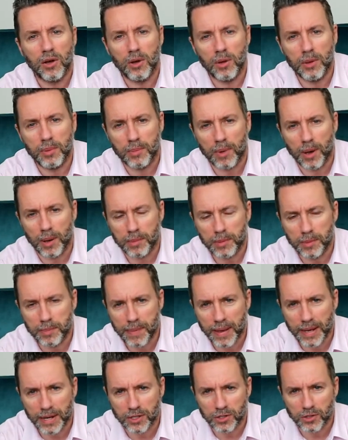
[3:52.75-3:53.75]
it might be
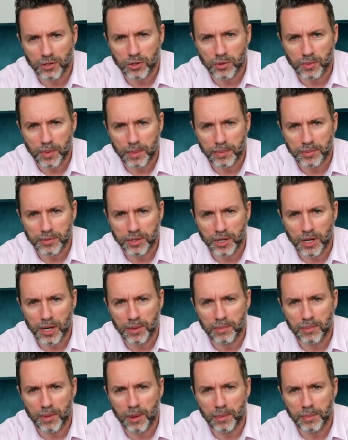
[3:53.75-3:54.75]
banners on the
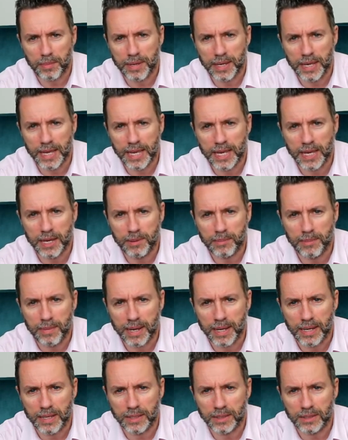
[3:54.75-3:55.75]
website, might be
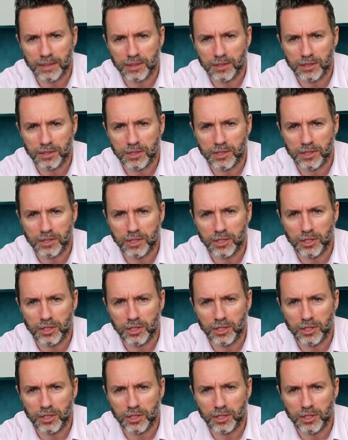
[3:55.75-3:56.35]
emails,